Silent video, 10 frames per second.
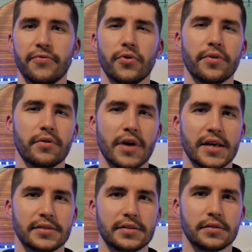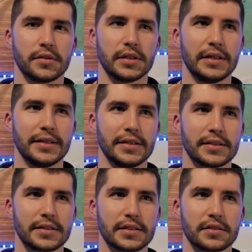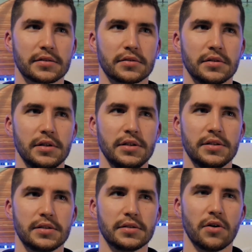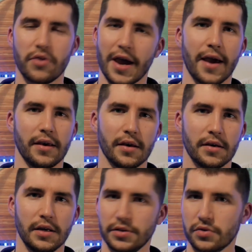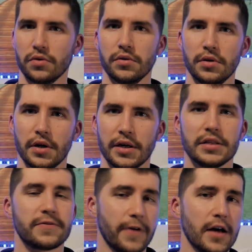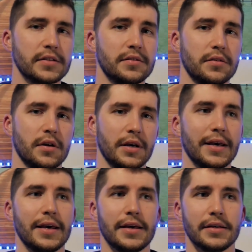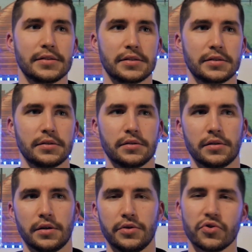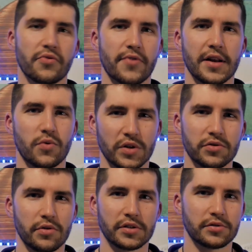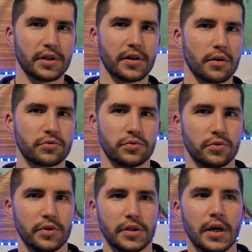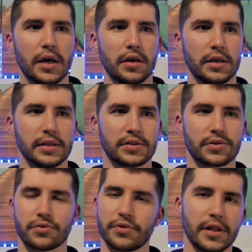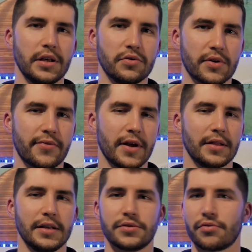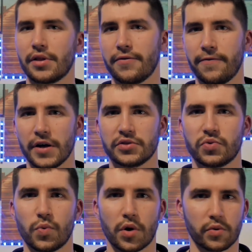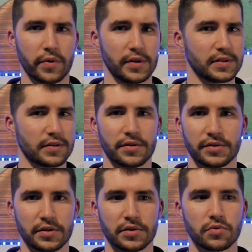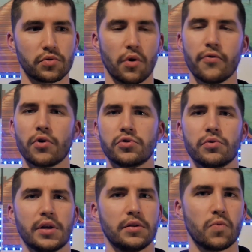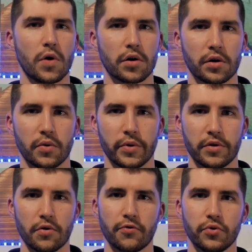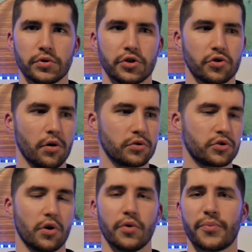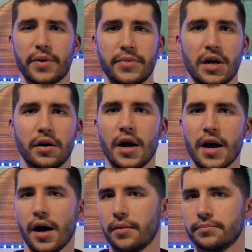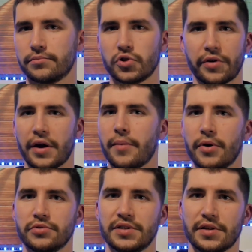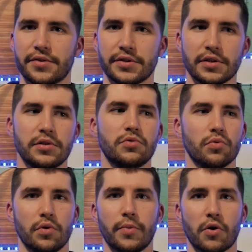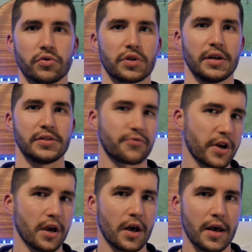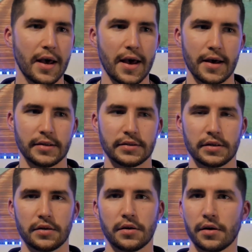but for the rest, uh, is it's okay. It's good, it's fast, it's uh, user-friendly. Once you understand how to do it, it's really user-friendly, it's really fast work with Insta360 Studio. Of course, you can work with your footage also on Premiere. I'm talking about Insta360 Studio because it's free and uh,